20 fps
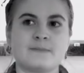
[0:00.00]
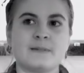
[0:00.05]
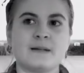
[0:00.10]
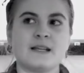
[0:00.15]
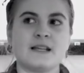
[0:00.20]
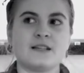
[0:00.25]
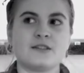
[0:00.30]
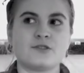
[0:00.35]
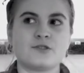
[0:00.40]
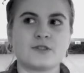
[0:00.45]
been
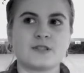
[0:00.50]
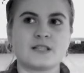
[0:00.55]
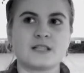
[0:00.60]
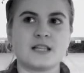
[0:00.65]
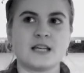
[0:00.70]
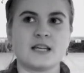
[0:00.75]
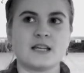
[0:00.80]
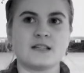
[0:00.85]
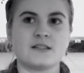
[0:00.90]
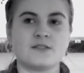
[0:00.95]

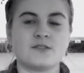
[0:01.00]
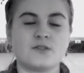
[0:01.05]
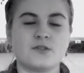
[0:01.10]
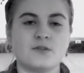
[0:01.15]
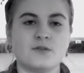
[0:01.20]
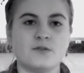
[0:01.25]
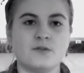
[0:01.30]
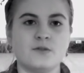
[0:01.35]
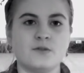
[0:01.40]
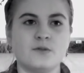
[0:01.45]
interesting
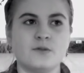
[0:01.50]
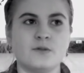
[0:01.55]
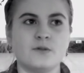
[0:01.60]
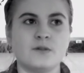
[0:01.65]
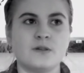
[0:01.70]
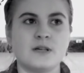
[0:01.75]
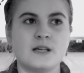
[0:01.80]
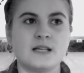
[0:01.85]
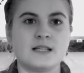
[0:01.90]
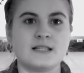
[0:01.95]
to
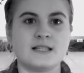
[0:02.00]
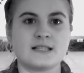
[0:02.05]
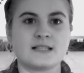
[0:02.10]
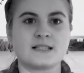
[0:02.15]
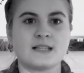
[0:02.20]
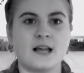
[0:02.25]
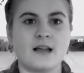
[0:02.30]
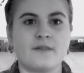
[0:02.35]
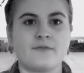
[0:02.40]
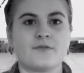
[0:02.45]

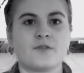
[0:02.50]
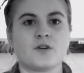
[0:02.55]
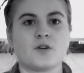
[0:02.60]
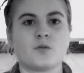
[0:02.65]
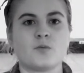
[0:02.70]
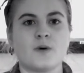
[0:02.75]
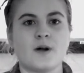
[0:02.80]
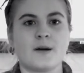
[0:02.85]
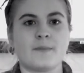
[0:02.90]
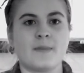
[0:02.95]
decipher
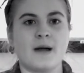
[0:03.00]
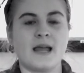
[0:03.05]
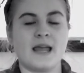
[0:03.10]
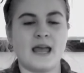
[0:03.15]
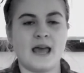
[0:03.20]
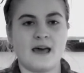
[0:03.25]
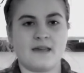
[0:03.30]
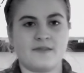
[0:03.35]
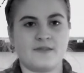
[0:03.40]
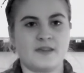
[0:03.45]
where my
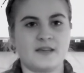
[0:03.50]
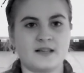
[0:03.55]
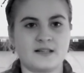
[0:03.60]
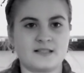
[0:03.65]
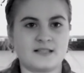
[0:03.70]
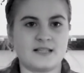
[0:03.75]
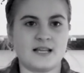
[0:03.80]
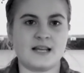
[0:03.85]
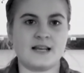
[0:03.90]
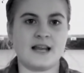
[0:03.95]

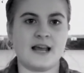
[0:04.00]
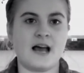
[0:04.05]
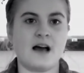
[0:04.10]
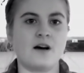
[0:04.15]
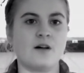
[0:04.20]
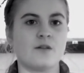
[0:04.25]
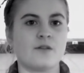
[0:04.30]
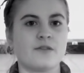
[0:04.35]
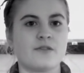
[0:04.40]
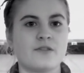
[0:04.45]
ethics and
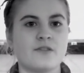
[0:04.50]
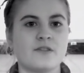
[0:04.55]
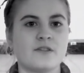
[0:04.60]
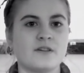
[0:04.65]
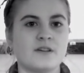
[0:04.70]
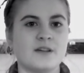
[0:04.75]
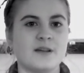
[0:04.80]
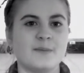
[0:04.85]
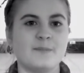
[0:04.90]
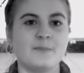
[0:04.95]
health
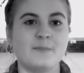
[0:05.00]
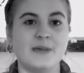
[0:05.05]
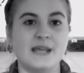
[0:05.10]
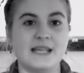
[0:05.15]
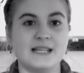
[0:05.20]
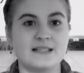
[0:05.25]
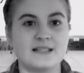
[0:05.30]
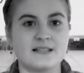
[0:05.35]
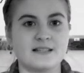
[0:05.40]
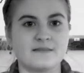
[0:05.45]

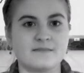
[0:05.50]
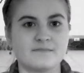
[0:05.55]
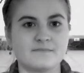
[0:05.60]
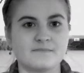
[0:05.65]
meet.